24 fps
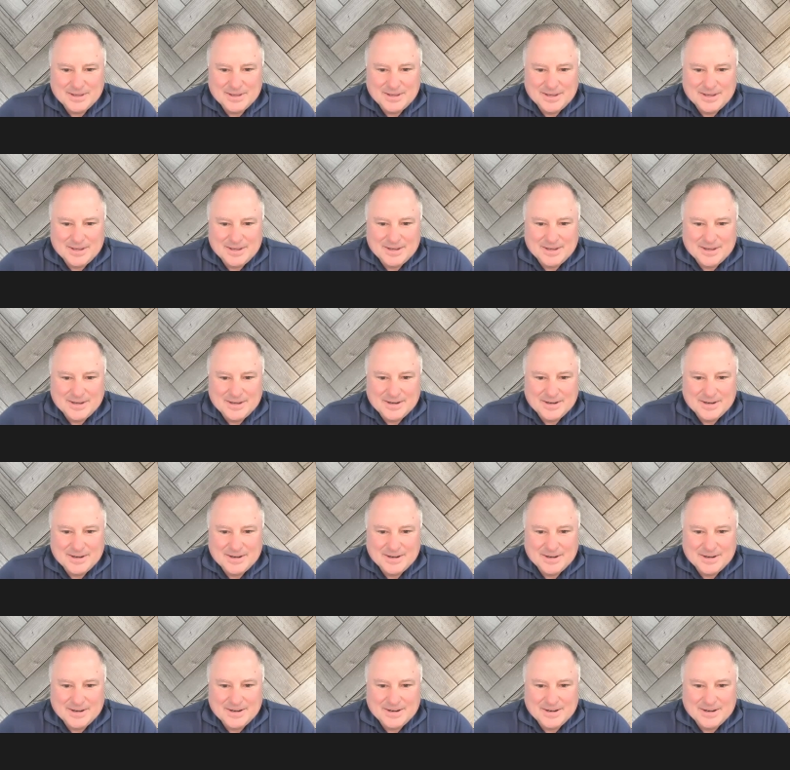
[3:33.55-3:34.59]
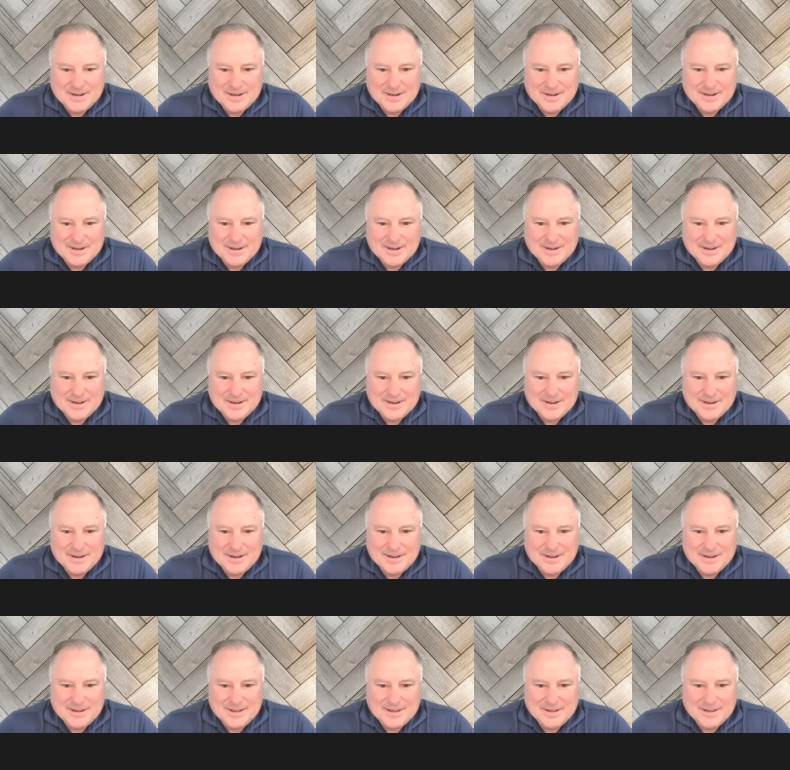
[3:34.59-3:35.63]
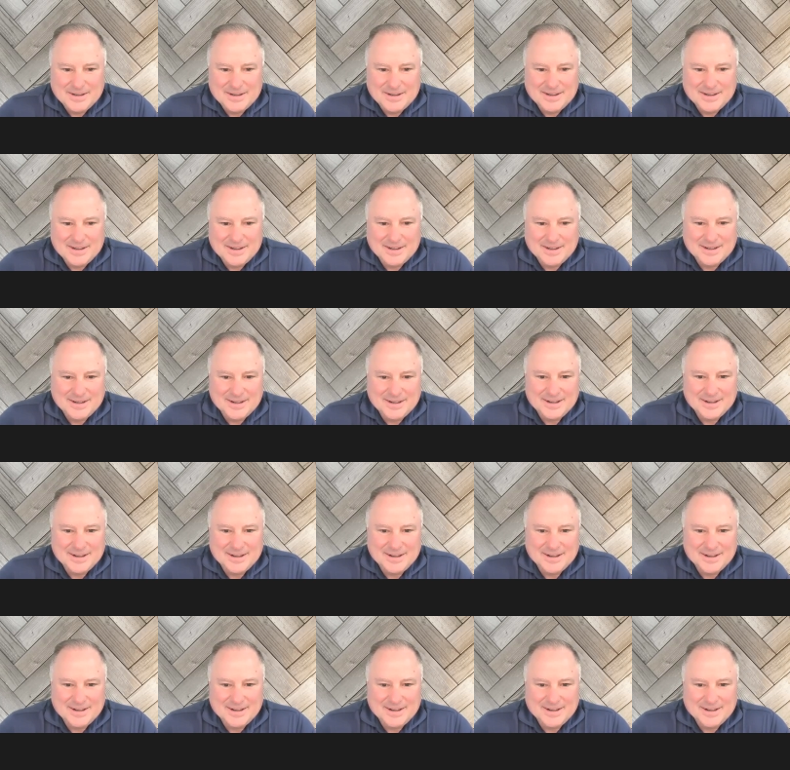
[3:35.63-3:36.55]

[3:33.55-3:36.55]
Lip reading: Nothing is said.